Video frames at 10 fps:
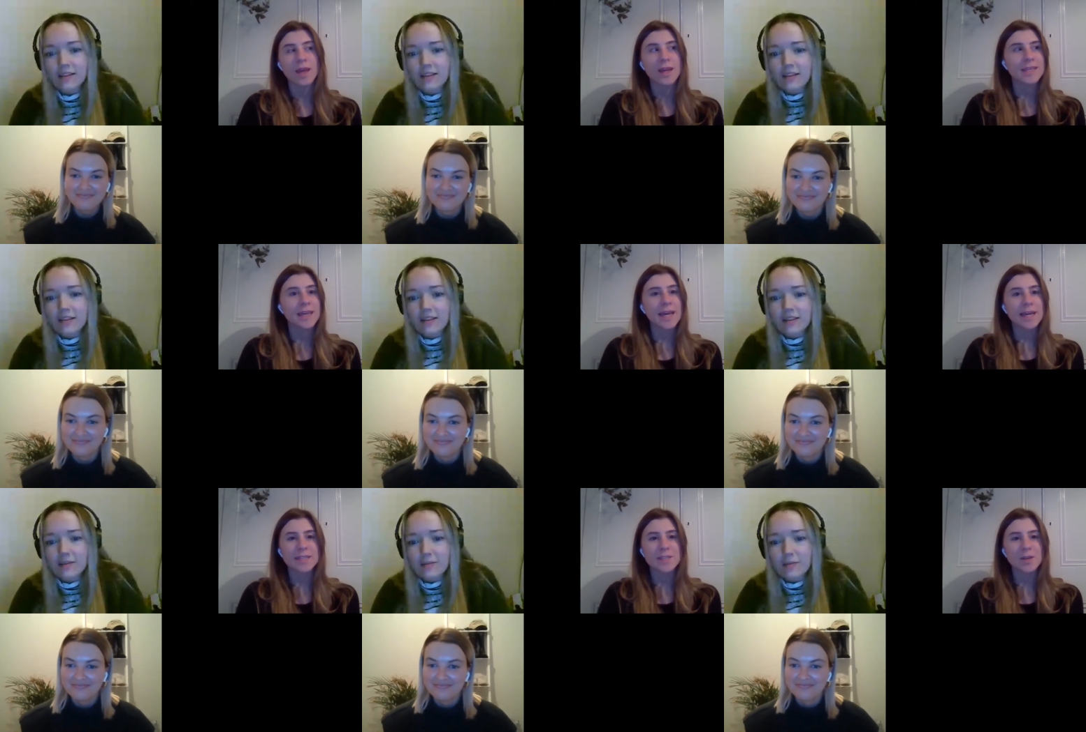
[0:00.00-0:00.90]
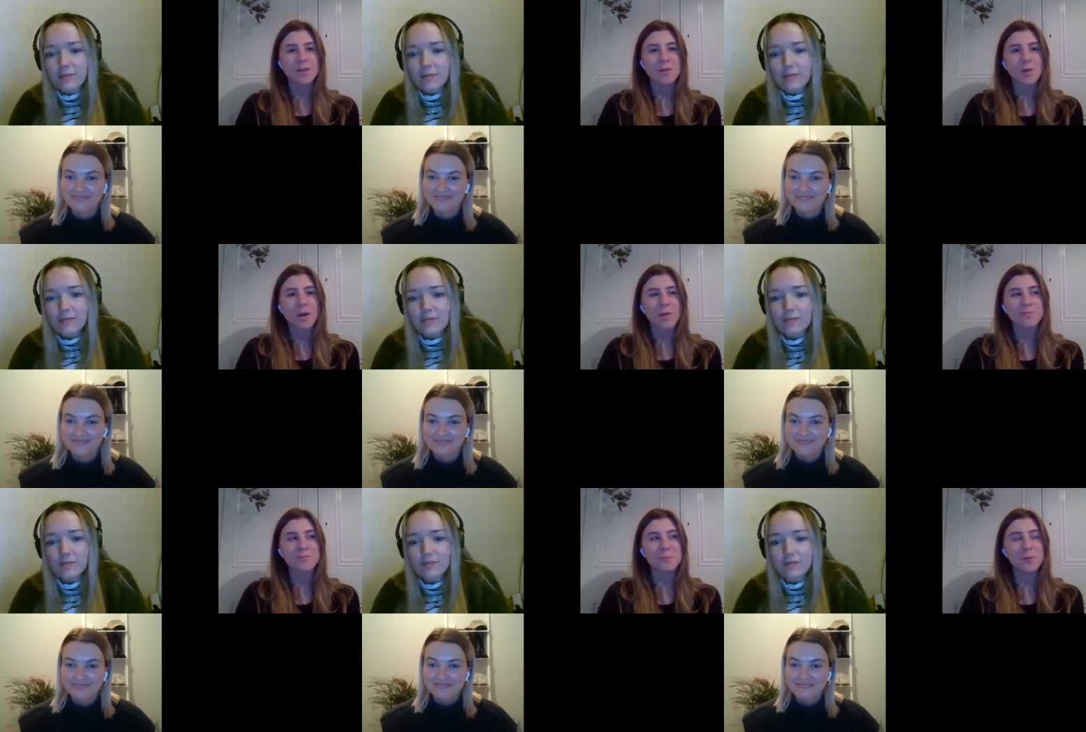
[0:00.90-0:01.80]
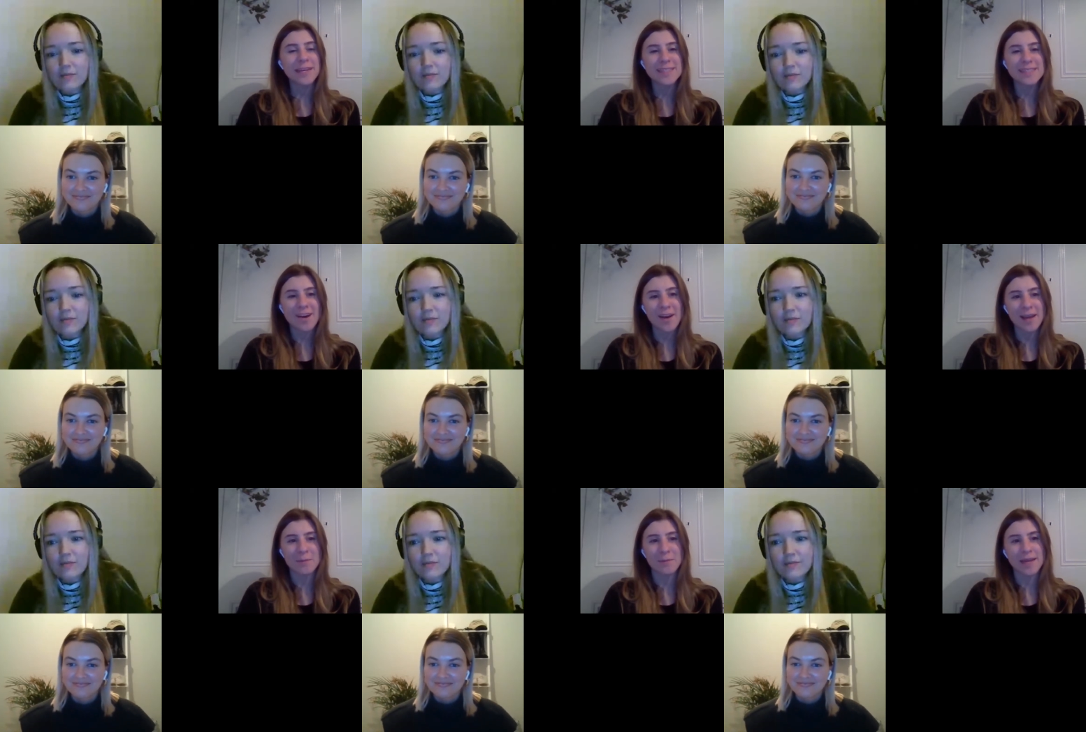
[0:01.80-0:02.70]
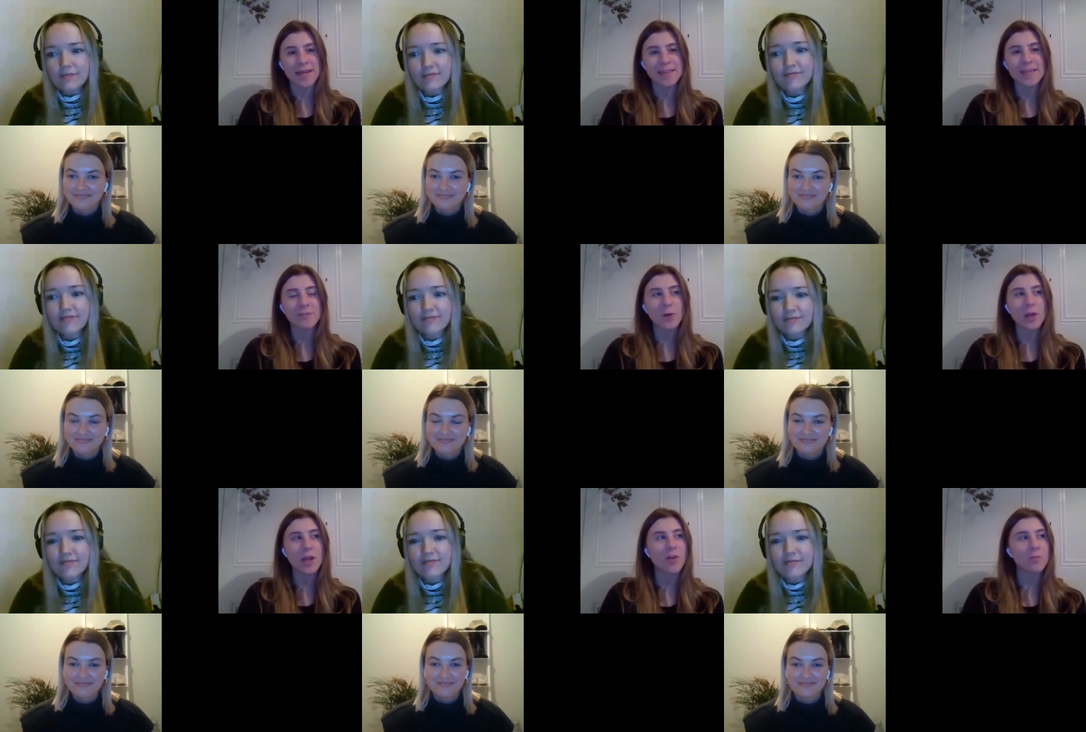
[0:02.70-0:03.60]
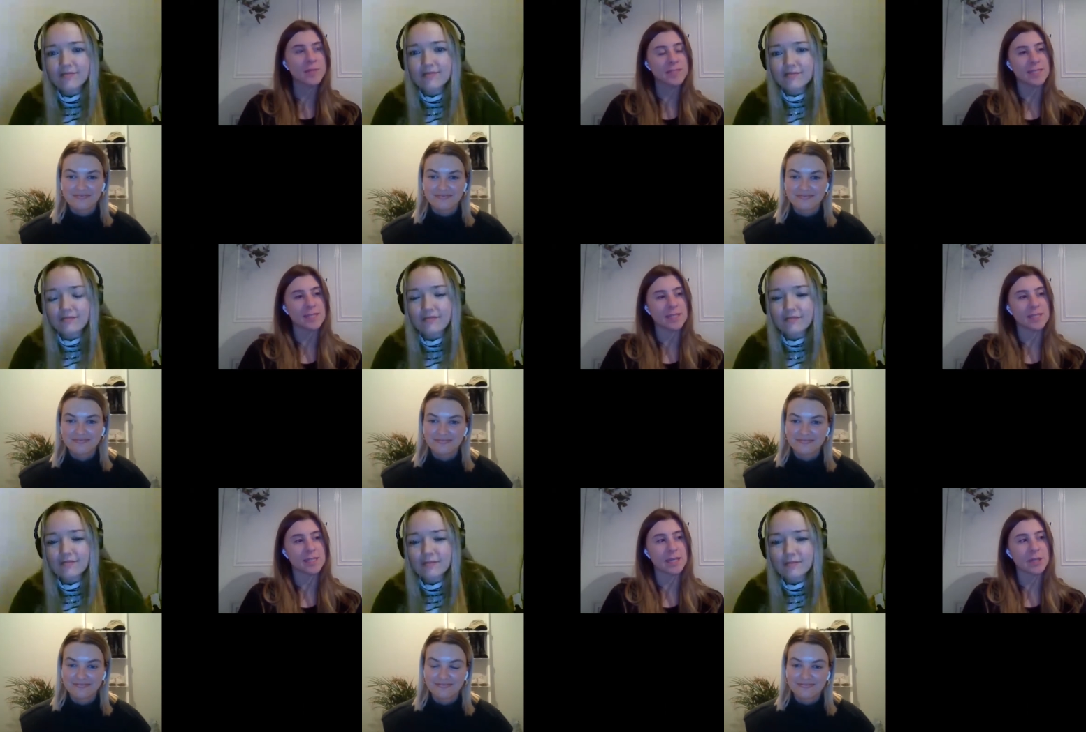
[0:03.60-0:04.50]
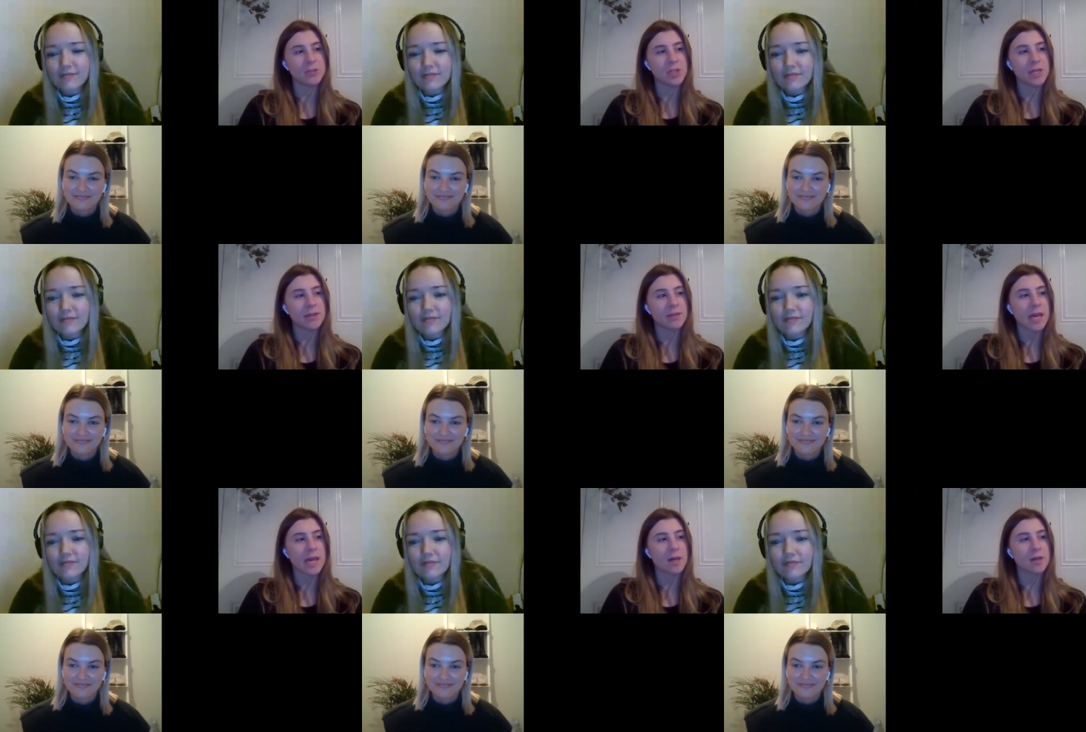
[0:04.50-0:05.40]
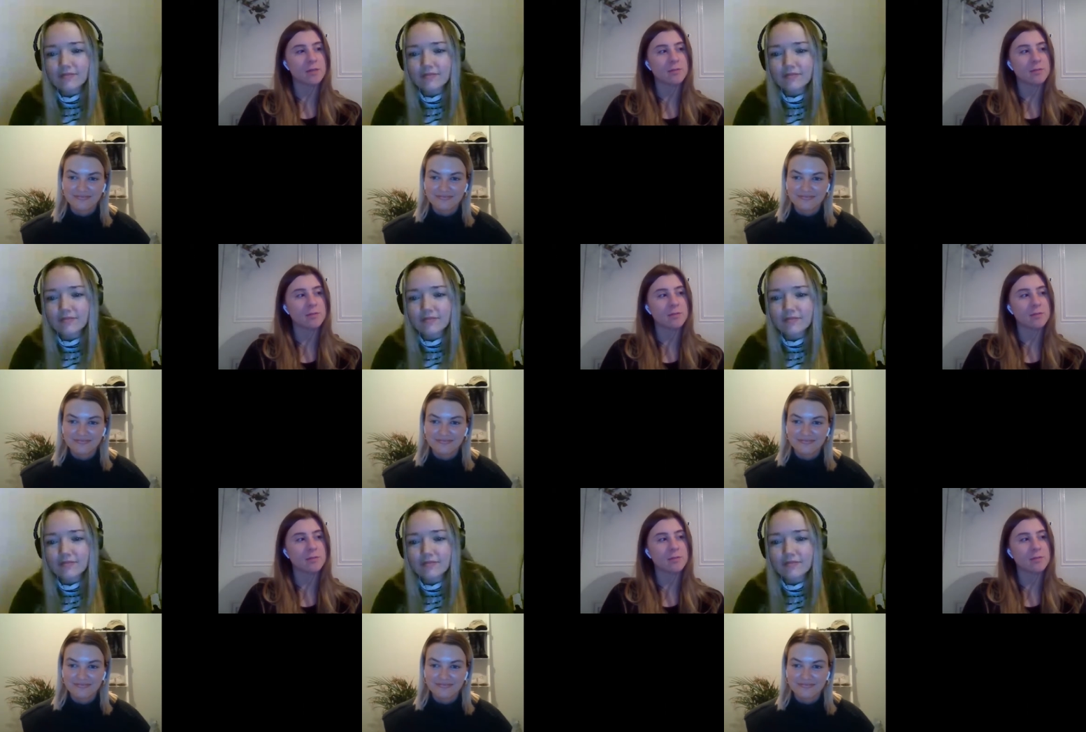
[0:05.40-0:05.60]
Speaker 1: Yeah, it's a, a weird time, and I think for a lot of businesses, they usually think,